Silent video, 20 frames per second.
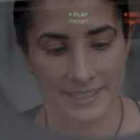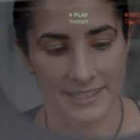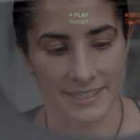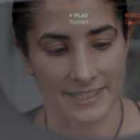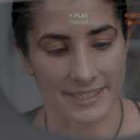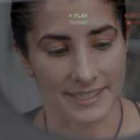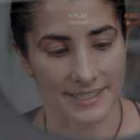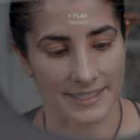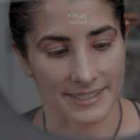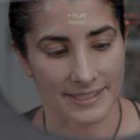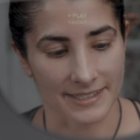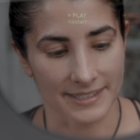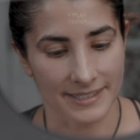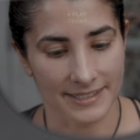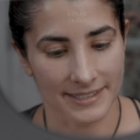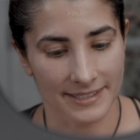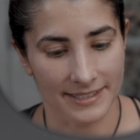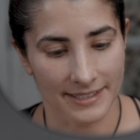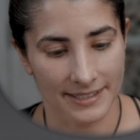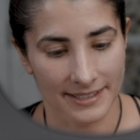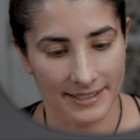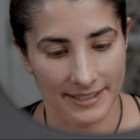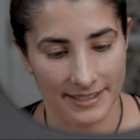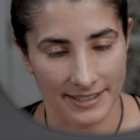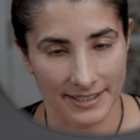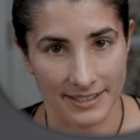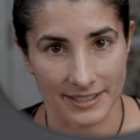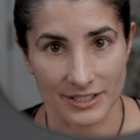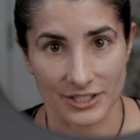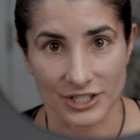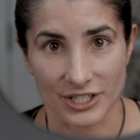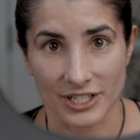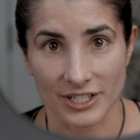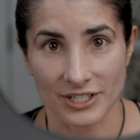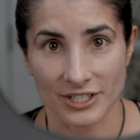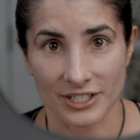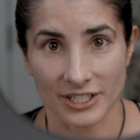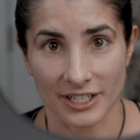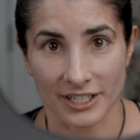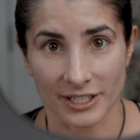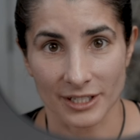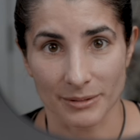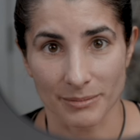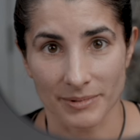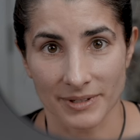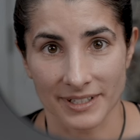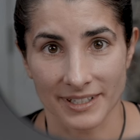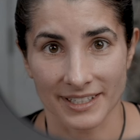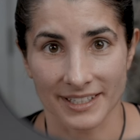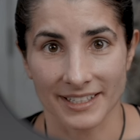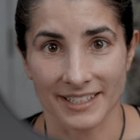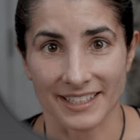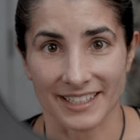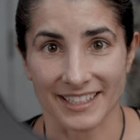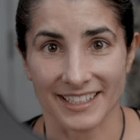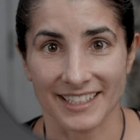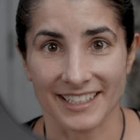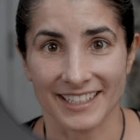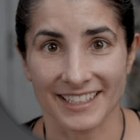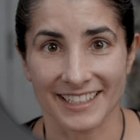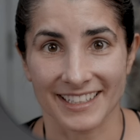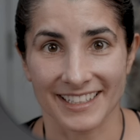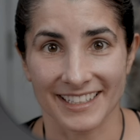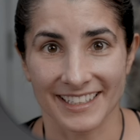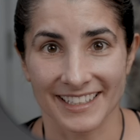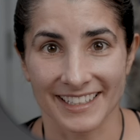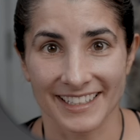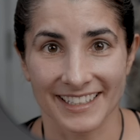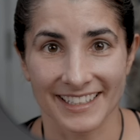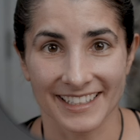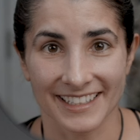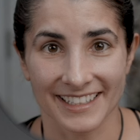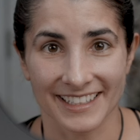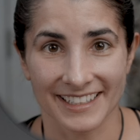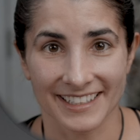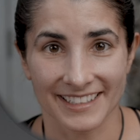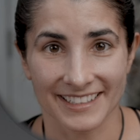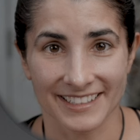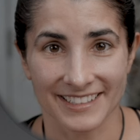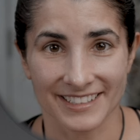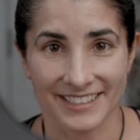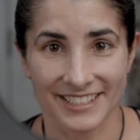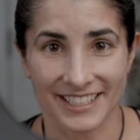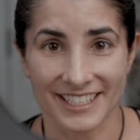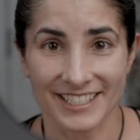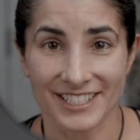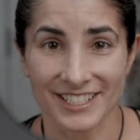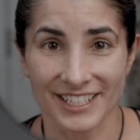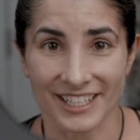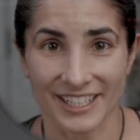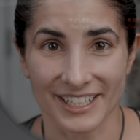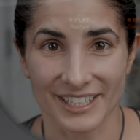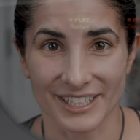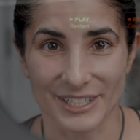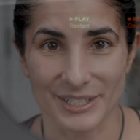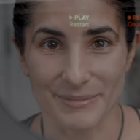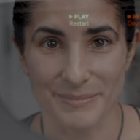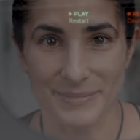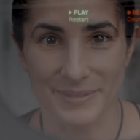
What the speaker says: is G sharp, E, G sharp.